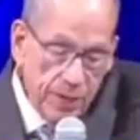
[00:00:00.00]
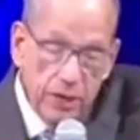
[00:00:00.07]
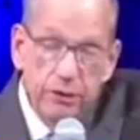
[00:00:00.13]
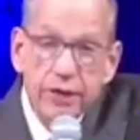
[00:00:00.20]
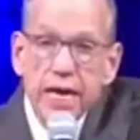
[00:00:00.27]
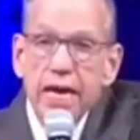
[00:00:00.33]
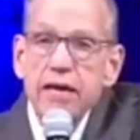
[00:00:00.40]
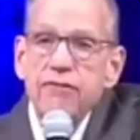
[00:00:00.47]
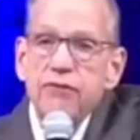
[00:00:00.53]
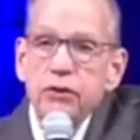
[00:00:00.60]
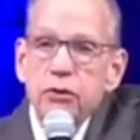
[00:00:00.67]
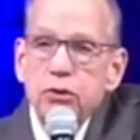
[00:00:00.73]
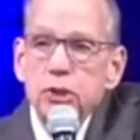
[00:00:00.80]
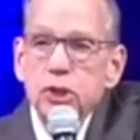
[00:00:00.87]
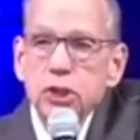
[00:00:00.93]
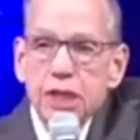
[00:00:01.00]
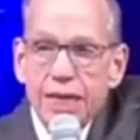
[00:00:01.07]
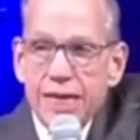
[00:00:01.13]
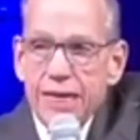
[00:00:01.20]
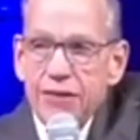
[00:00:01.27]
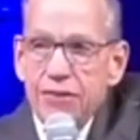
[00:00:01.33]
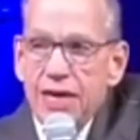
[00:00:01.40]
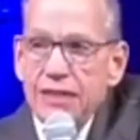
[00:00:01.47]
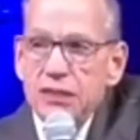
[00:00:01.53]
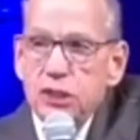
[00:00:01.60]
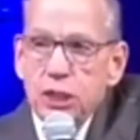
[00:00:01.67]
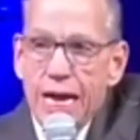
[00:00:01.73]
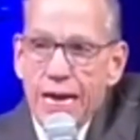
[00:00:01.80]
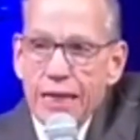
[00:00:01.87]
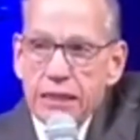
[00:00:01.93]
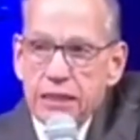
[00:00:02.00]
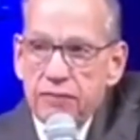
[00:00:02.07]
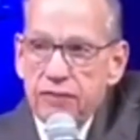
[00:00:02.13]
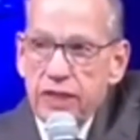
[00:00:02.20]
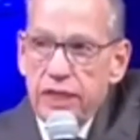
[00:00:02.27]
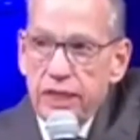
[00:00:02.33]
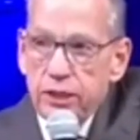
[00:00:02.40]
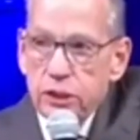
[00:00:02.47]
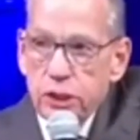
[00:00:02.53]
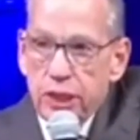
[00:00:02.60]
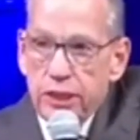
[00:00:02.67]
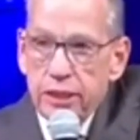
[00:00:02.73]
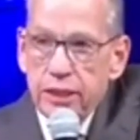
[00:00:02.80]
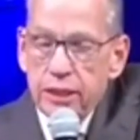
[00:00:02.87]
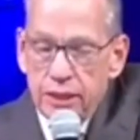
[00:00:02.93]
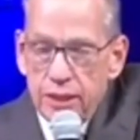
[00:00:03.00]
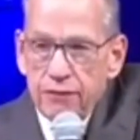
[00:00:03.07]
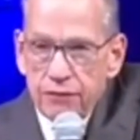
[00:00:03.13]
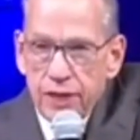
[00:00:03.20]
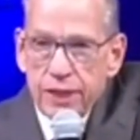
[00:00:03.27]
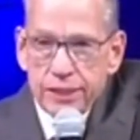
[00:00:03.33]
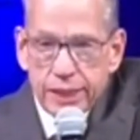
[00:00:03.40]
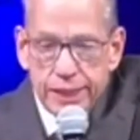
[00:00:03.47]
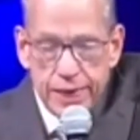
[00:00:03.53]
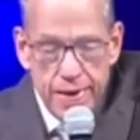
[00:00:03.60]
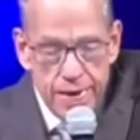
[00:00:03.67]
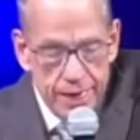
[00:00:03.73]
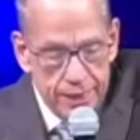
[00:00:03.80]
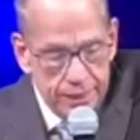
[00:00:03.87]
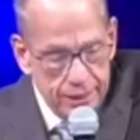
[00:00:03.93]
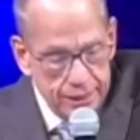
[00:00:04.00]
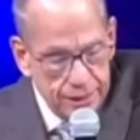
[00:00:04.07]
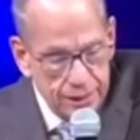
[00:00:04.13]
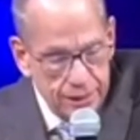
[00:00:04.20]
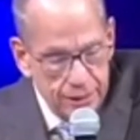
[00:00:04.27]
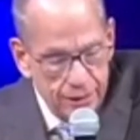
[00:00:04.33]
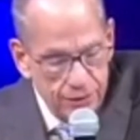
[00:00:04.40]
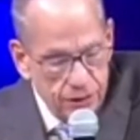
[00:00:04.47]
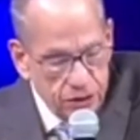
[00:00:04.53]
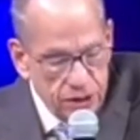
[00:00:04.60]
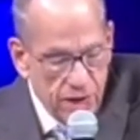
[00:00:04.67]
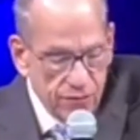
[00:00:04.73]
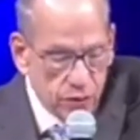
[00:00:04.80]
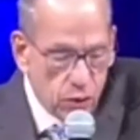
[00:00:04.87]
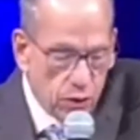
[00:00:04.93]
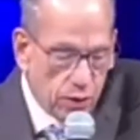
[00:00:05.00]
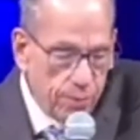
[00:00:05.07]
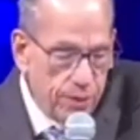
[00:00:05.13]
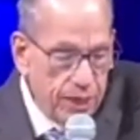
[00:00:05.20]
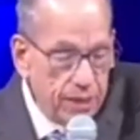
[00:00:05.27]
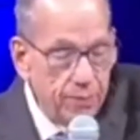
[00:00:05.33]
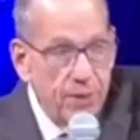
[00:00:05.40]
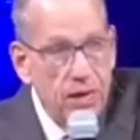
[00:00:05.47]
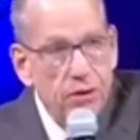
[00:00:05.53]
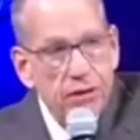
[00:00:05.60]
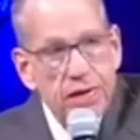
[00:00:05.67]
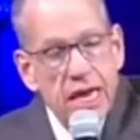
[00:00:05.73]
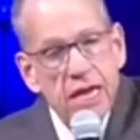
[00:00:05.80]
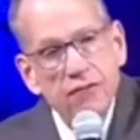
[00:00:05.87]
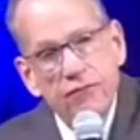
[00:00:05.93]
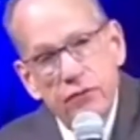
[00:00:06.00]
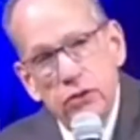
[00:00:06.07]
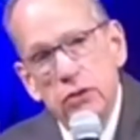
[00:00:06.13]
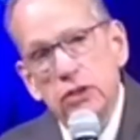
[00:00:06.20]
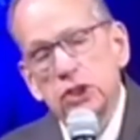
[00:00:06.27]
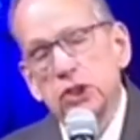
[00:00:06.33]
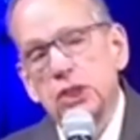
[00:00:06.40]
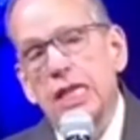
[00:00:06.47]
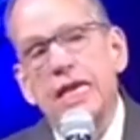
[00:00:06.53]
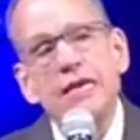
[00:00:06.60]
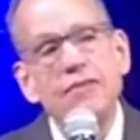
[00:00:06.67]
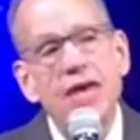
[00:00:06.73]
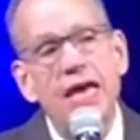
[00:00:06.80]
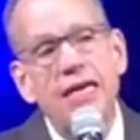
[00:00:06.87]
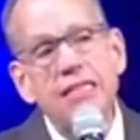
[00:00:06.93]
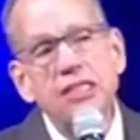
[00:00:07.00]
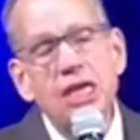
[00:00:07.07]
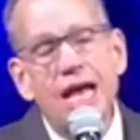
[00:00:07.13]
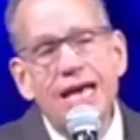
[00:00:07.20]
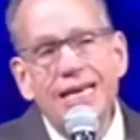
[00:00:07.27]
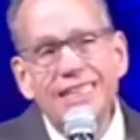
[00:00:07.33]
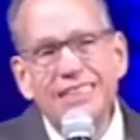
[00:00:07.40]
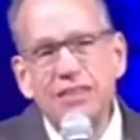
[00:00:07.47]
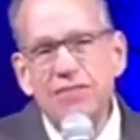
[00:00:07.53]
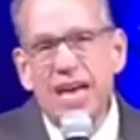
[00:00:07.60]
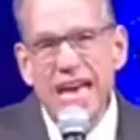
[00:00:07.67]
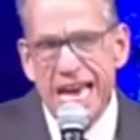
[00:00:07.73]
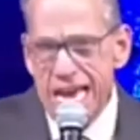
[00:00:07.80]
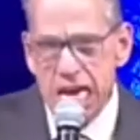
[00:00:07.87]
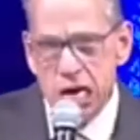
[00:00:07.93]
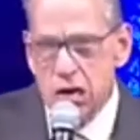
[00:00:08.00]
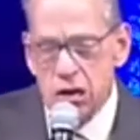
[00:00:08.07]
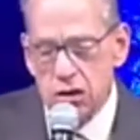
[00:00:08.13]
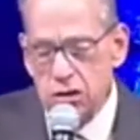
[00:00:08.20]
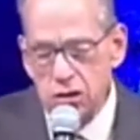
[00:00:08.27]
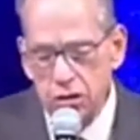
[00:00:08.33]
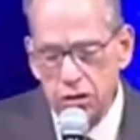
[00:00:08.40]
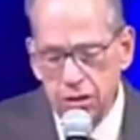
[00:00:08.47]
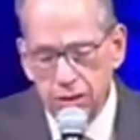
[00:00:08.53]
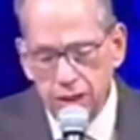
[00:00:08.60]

giant of addiction than today. There's never going to be a better day for you to slay that giant of anger except today.